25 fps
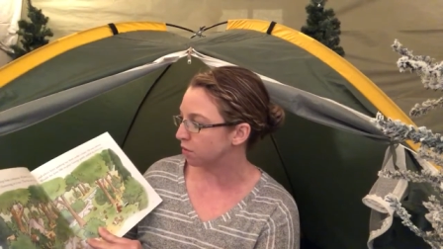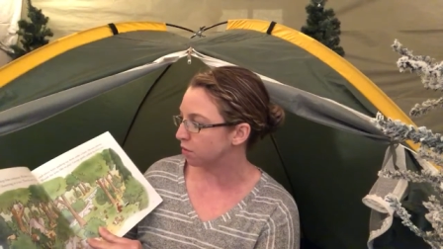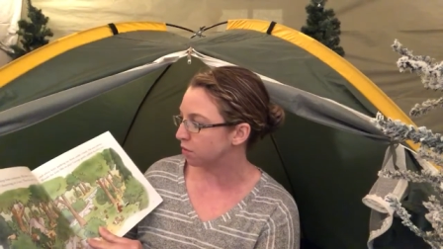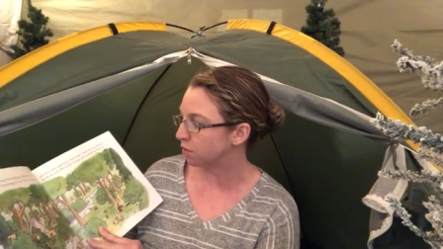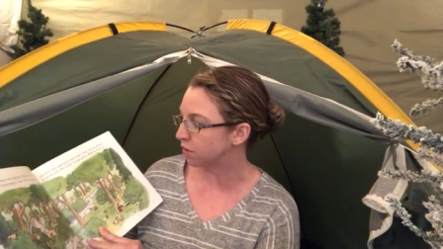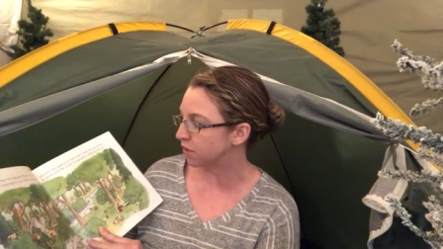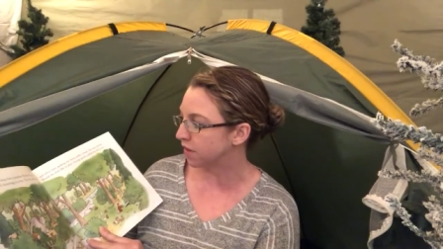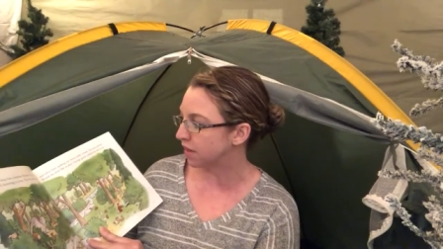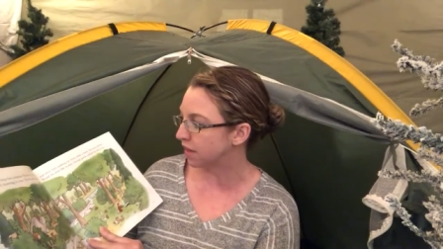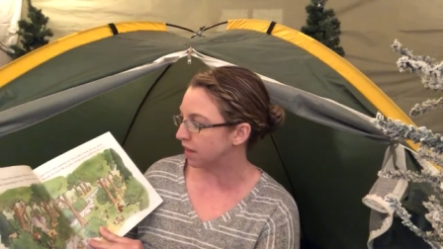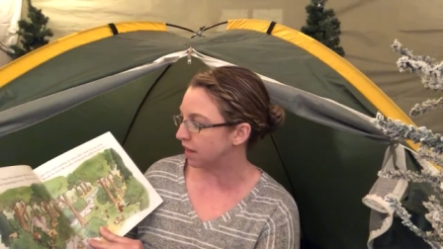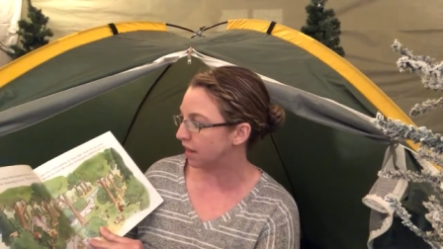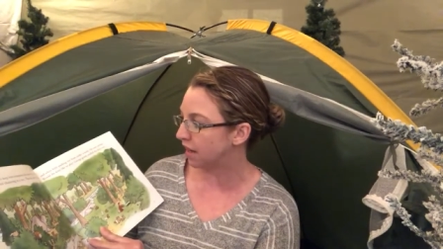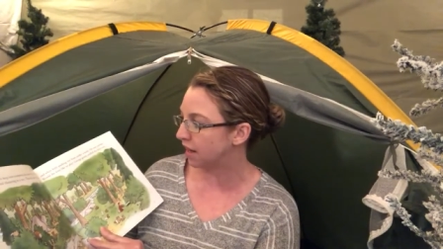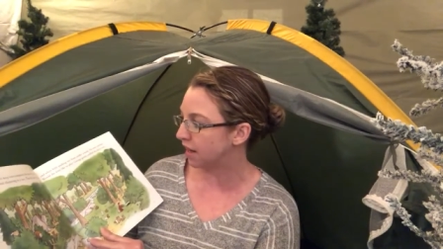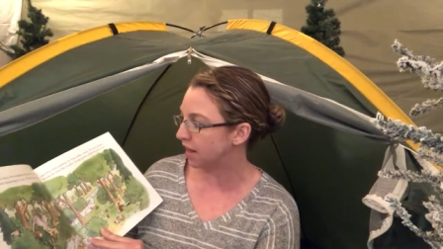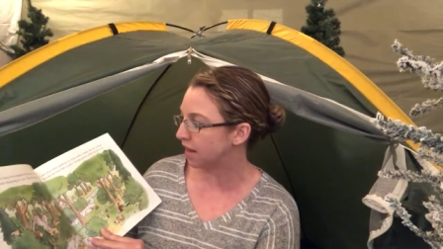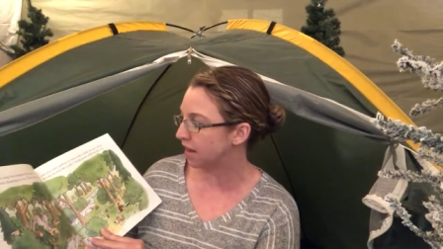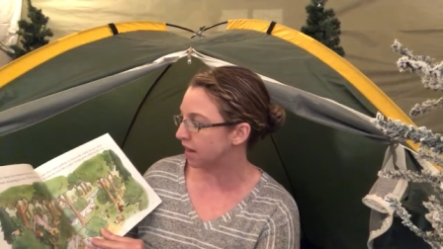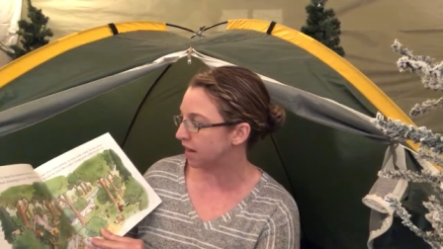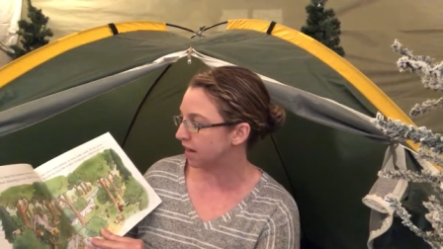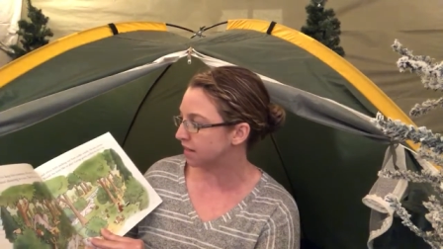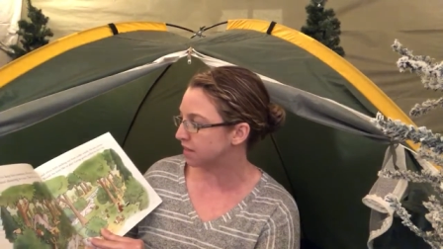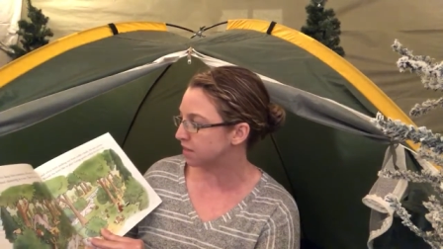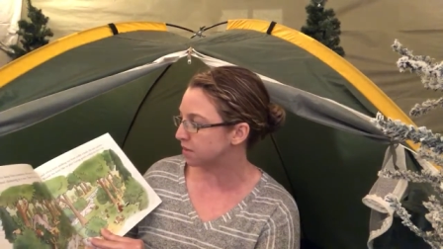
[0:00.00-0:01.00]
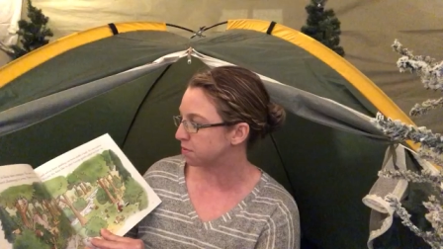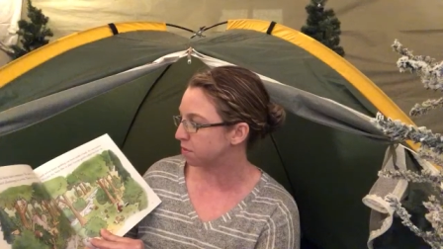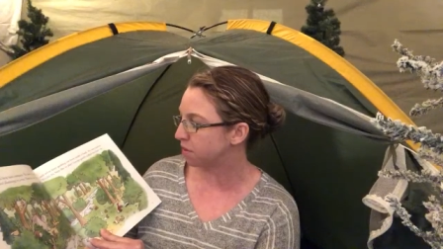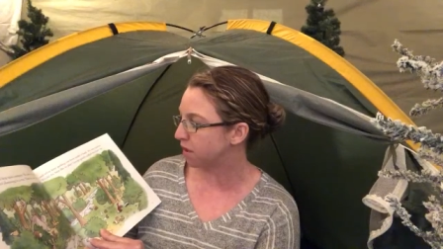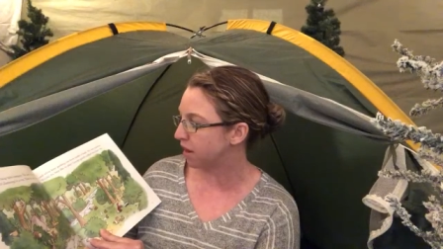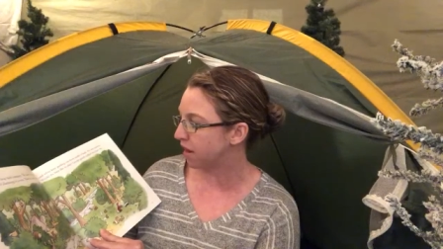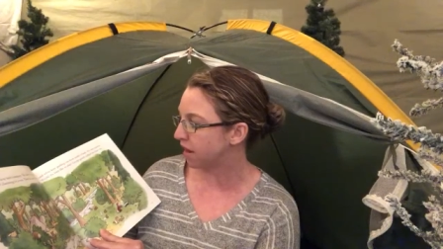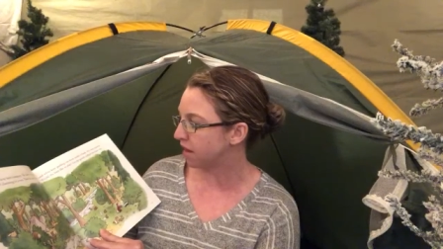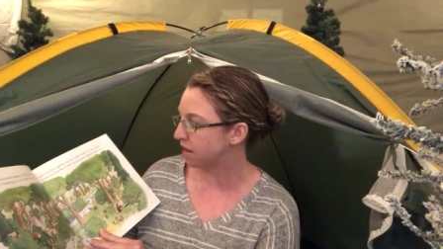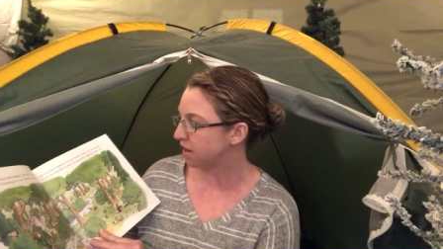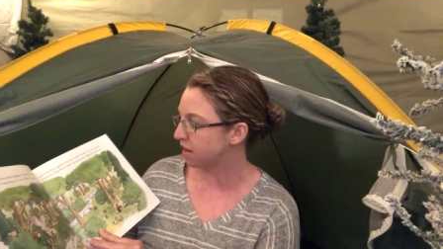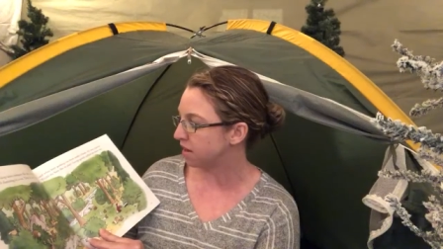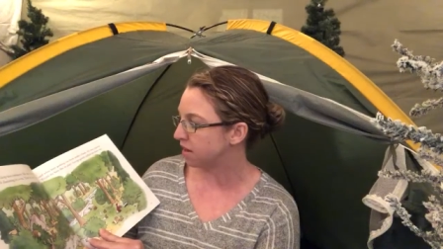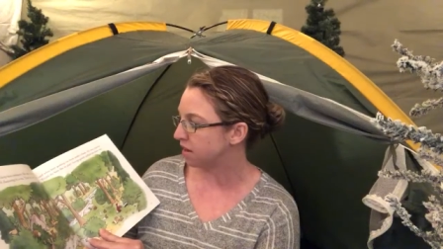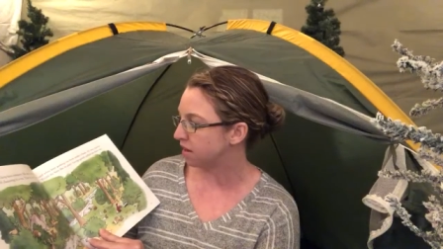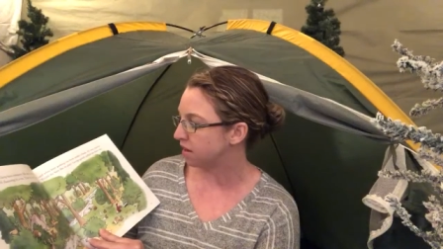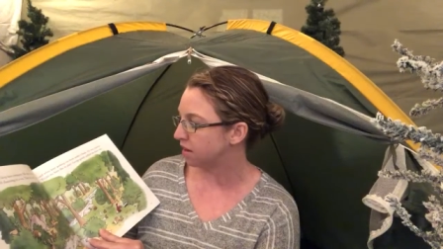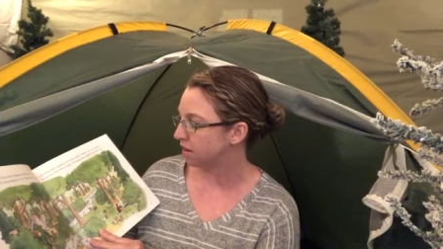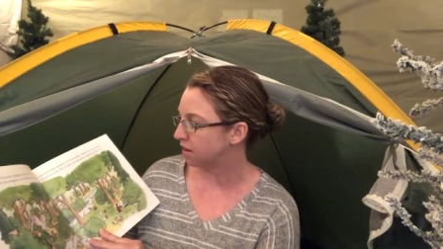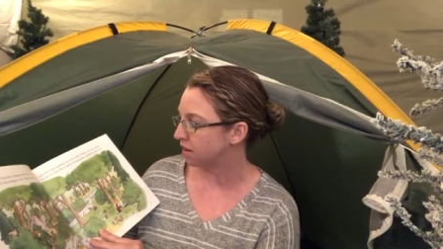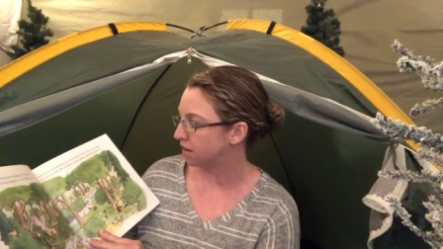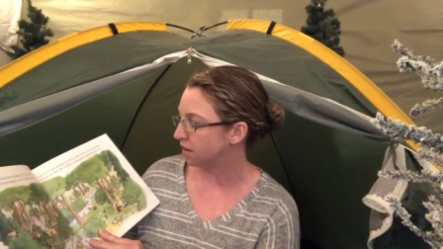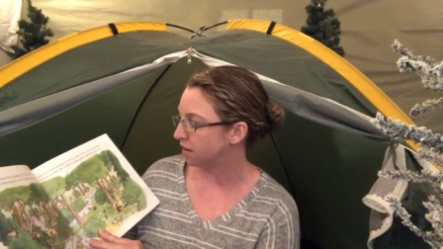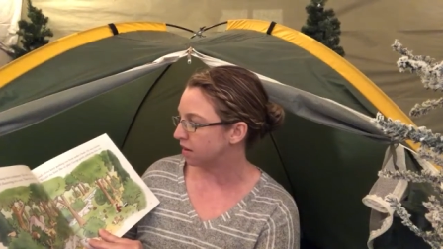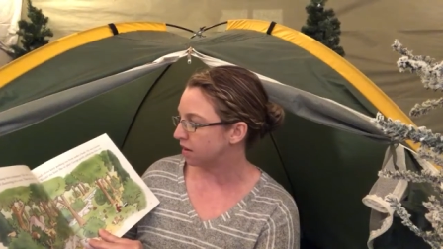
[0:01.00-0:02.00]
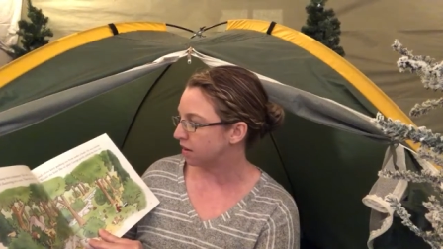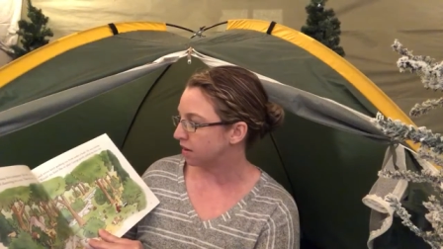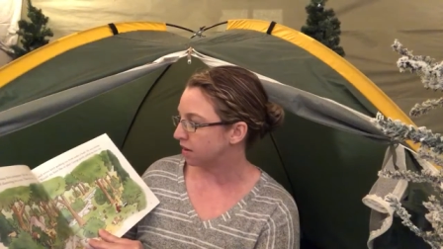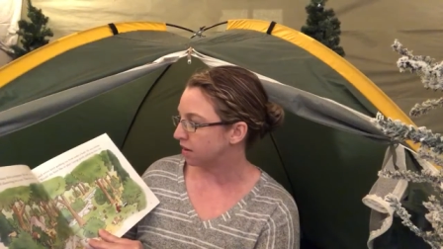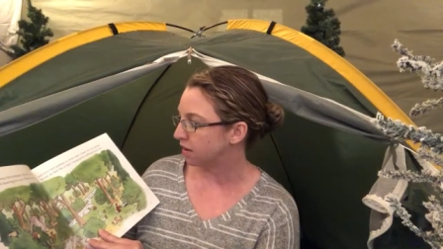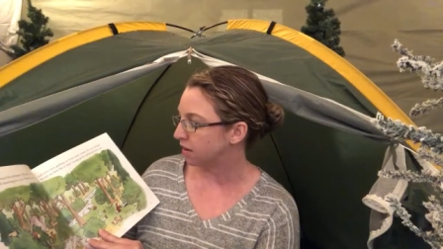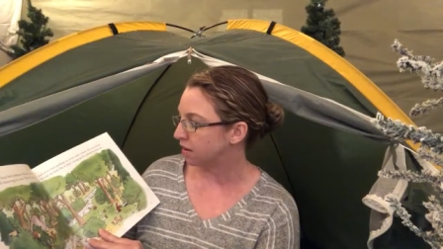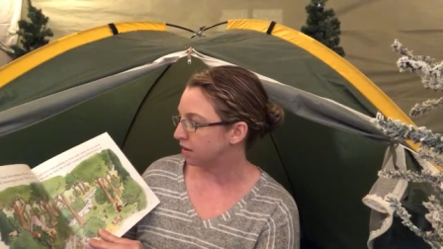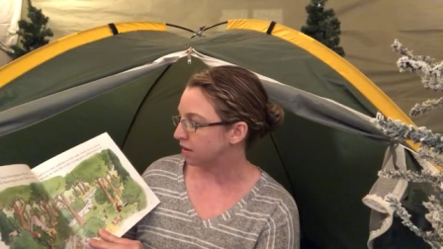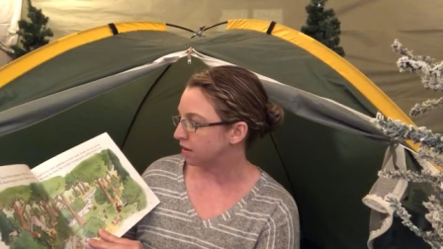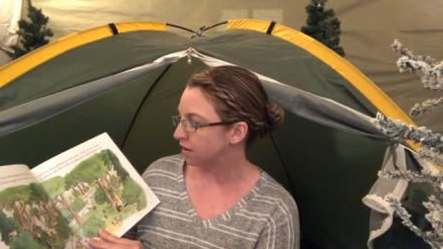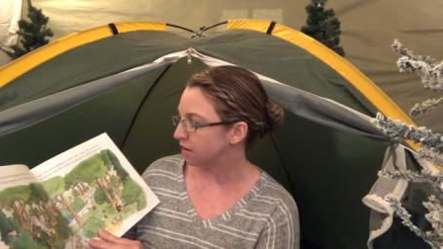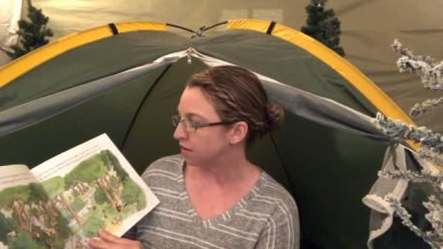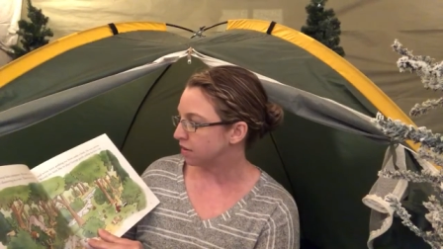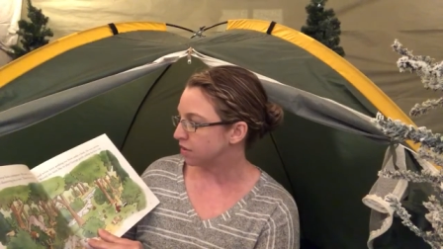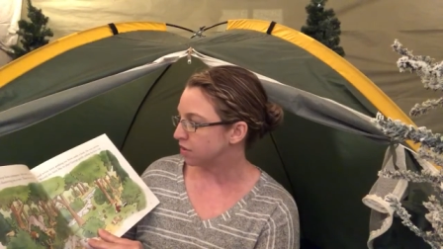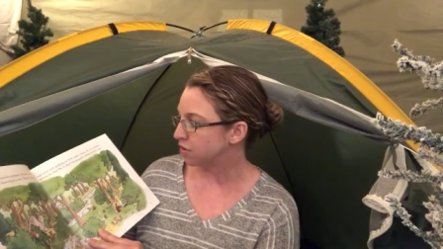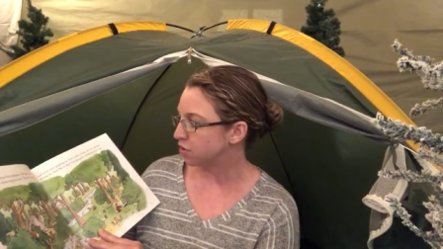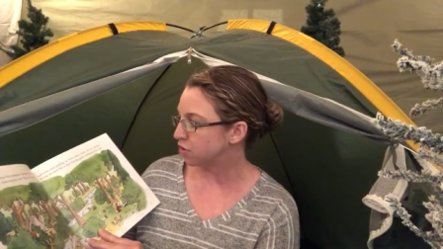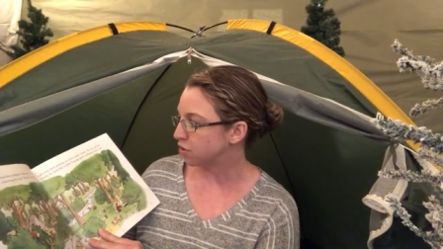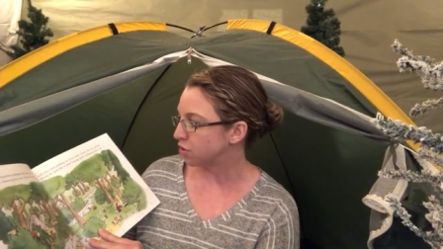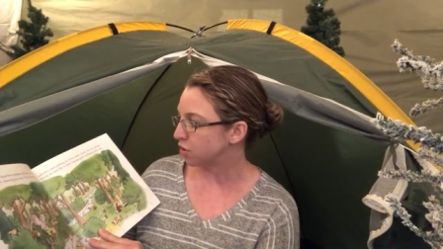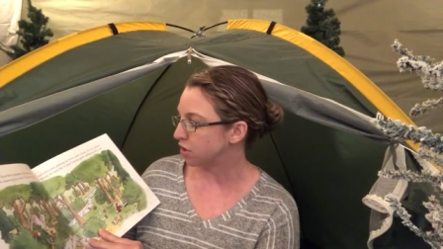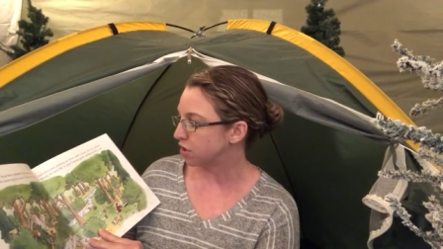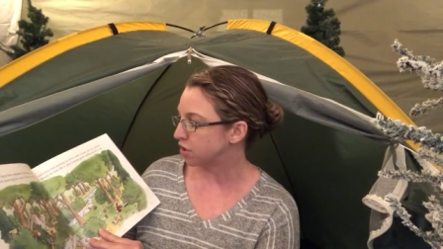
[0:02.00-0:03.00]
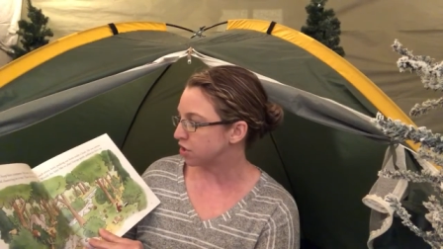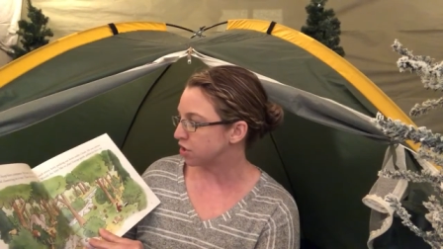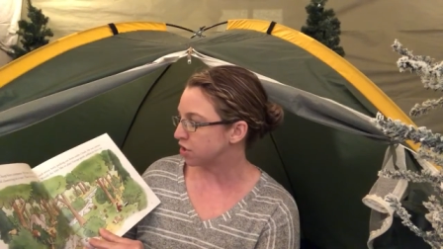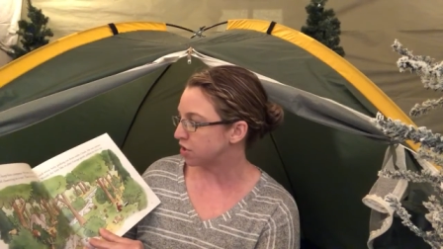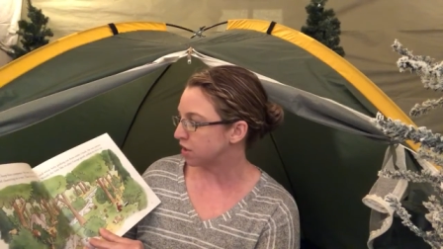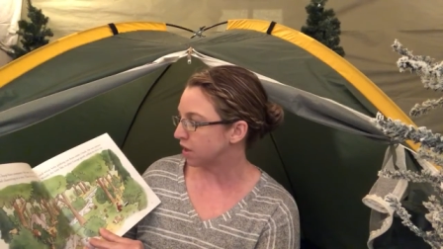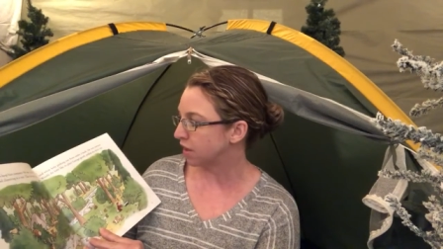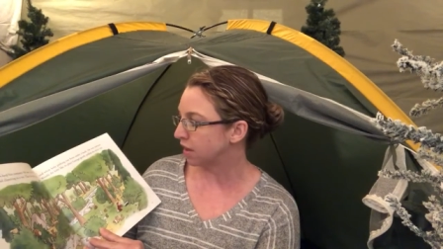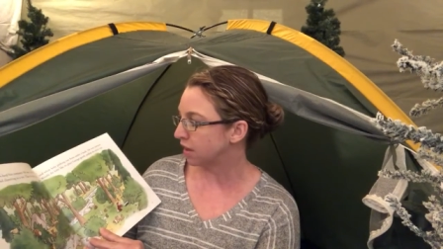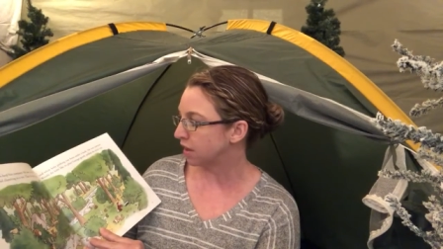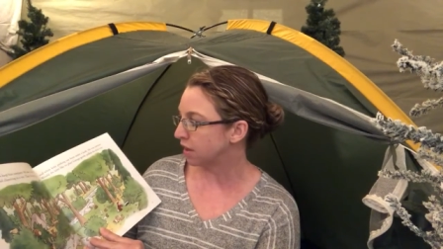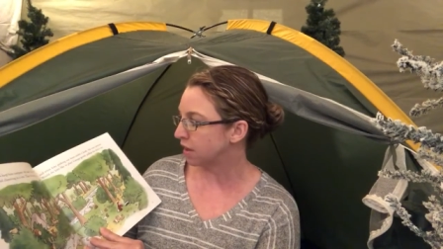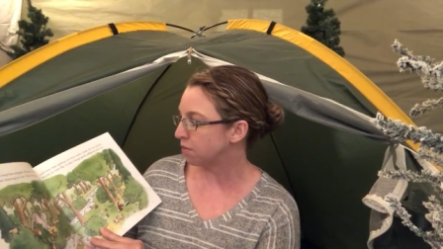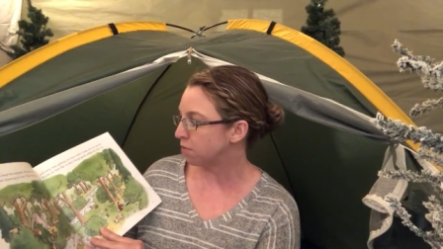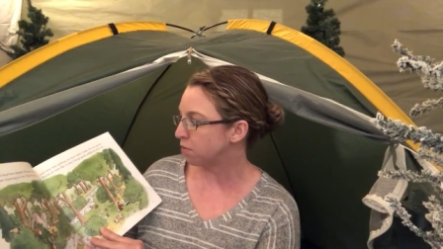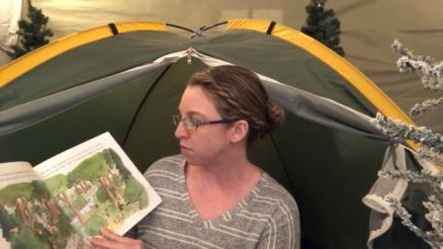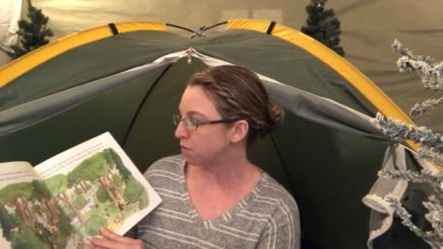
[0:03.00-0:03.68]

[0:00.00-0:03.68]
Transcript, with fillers: Would the kitty like to play? George gently